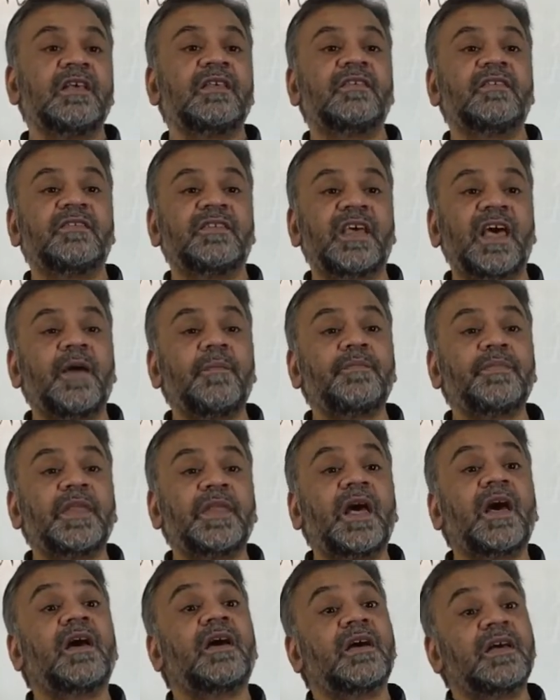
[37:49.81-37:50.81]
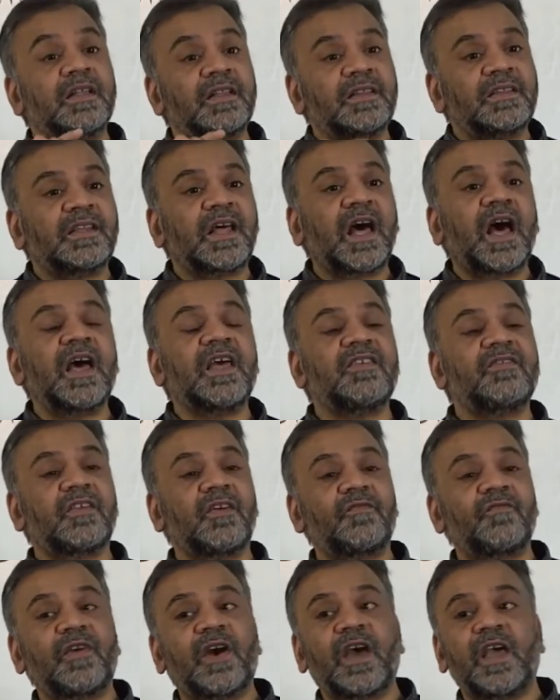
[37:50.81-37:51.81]
Zahabta, ta is
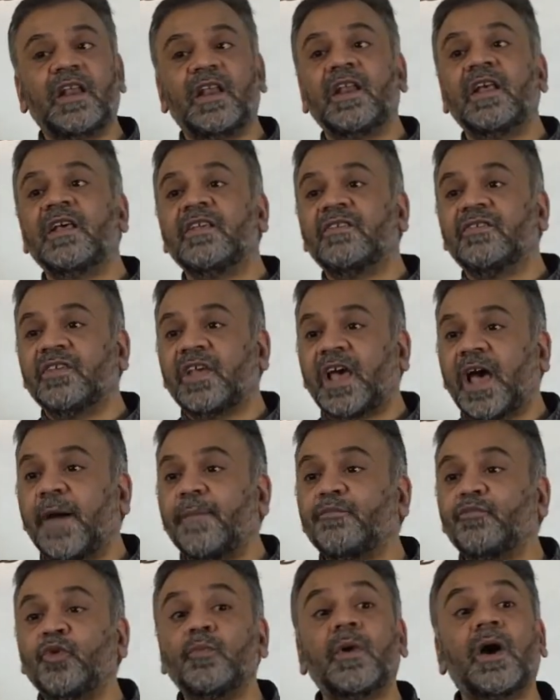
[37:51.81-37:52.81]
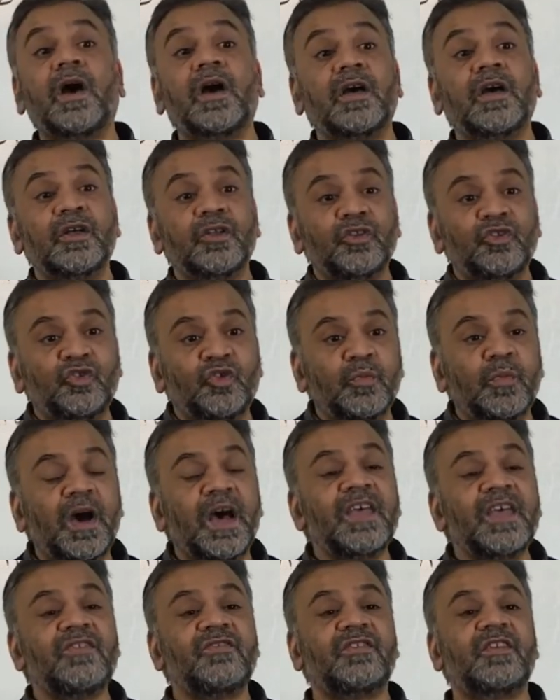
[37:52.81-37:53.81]
the file. Zahabtuma,
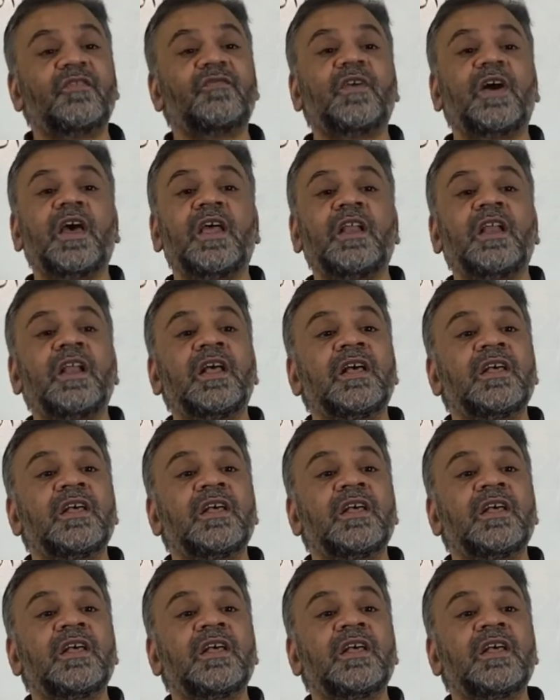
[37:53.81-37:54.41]
tuma is the file.